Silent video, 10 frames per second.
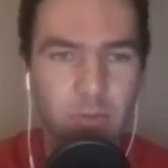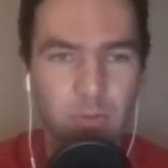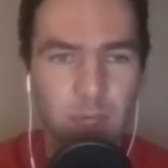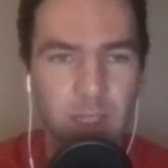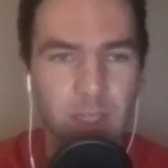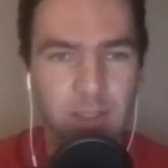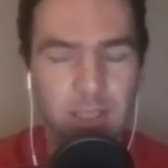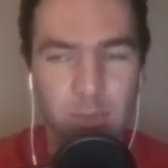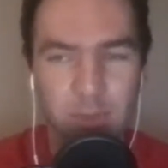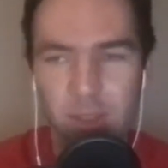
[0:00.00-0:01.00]
making
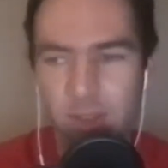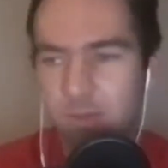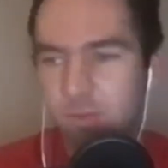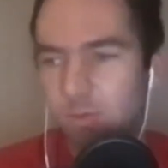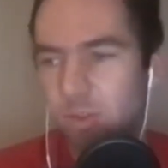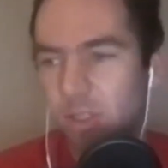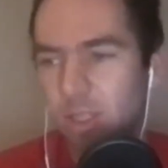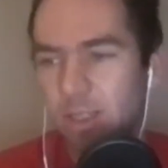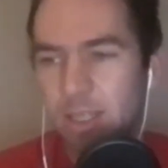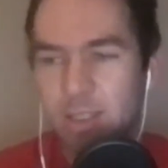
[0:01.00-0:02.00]
subs at
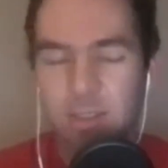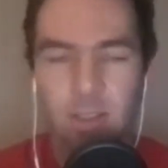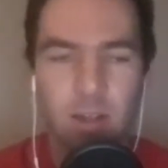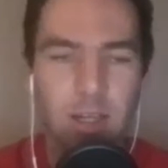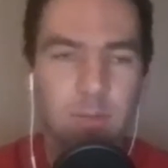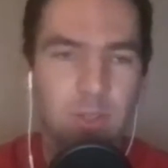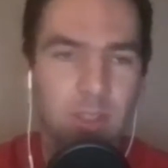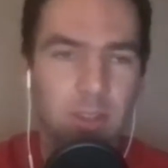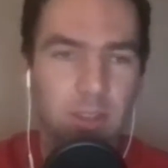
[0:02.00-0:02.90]
decent times, and